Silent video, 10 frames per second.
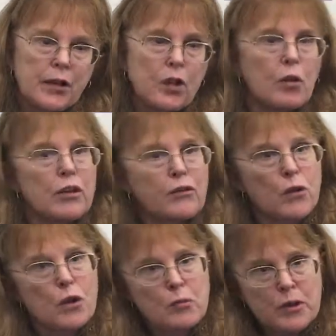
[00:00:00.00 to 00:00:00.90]
then going
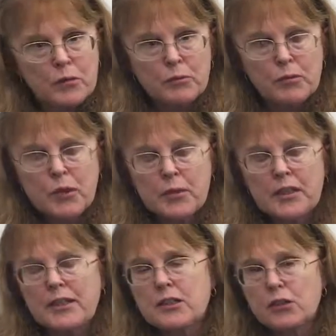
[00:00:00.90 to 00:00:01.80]
forward, we would
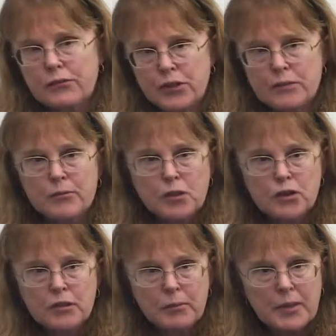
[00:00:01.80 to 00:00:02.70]
like to look for some
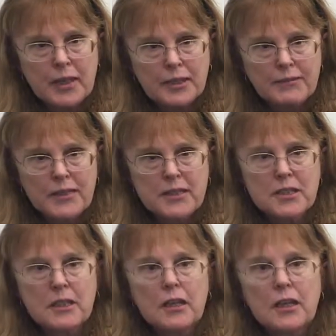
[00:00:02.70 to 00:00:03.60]
social impact
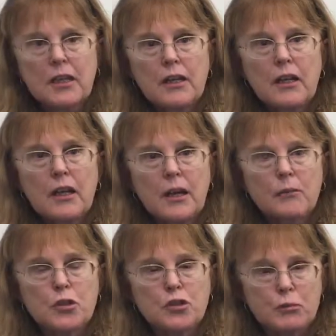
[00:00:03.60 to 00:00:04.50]
investing
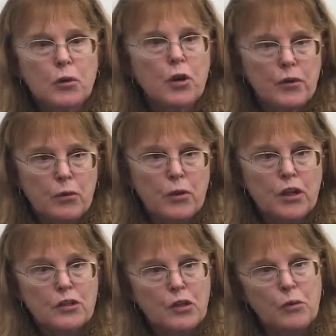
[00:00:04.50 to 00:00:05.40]
to support the
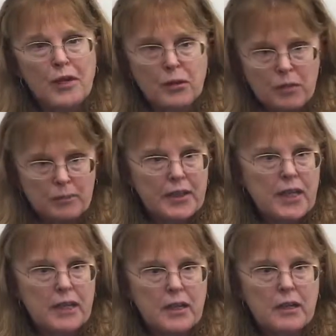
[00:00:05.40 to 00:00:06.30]
work so that we can
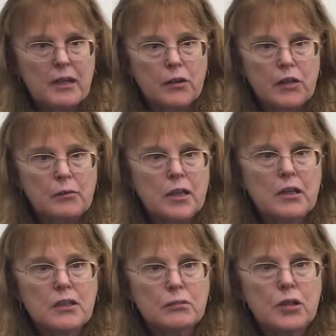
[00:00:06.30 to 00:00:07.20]
replicate it in other
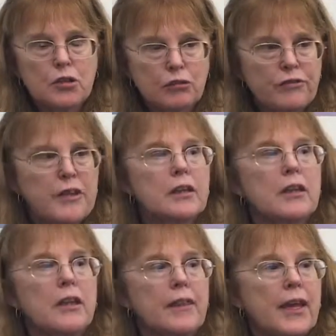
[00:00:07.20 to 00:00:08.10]
communities. We do
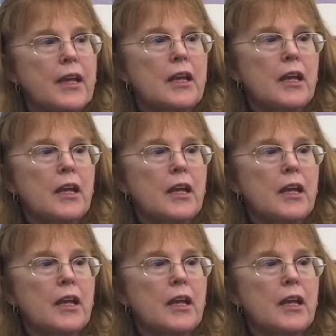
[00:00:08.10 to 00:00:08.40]
feel that